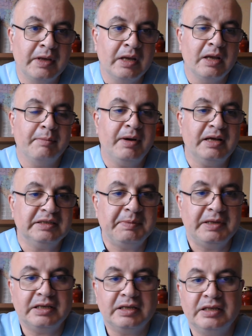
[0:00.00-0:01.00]
Past
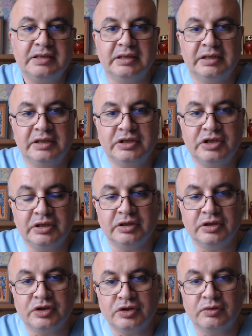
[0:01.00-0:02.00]
medical history in children
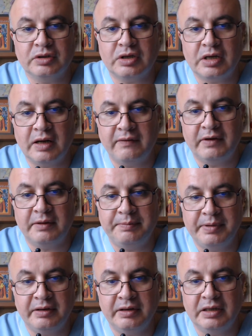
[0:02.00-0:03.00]
should cover
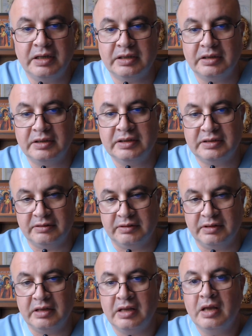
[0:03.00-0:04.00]
perinatal
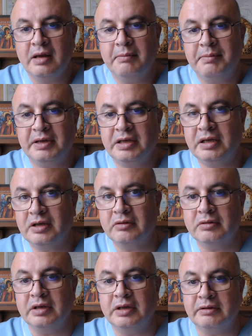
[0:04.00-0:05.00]
history,
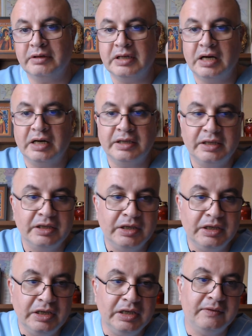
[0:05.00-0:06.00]
particularly regarding
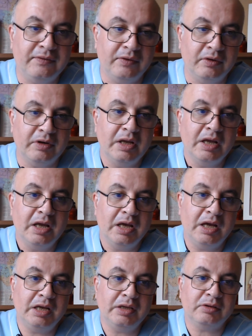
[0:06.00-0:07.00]
need for
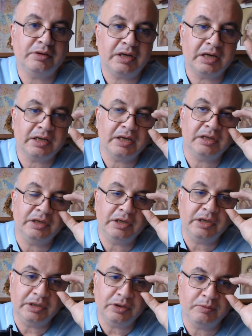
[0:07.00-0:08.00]
endotracheal
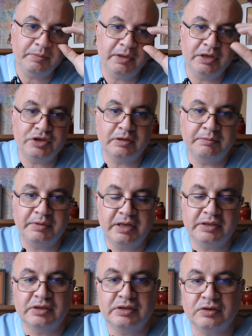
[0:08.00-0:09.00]
intubation,
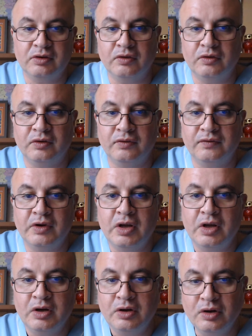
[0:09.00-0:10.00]
presence of
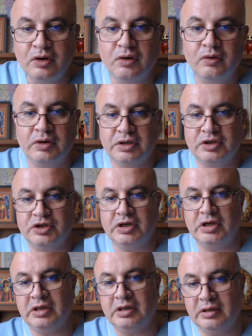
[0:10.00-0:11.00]
known
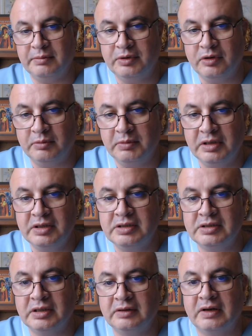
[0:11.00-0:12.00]
congenital abnormalities,
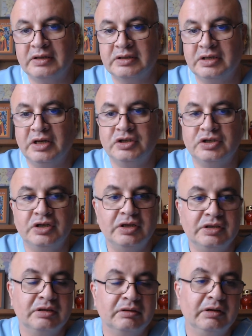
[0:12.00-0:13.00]
and vaccination
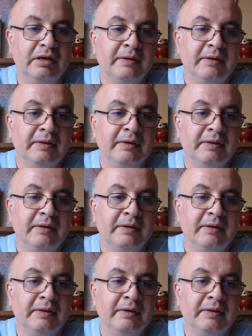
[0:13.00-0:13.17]
history,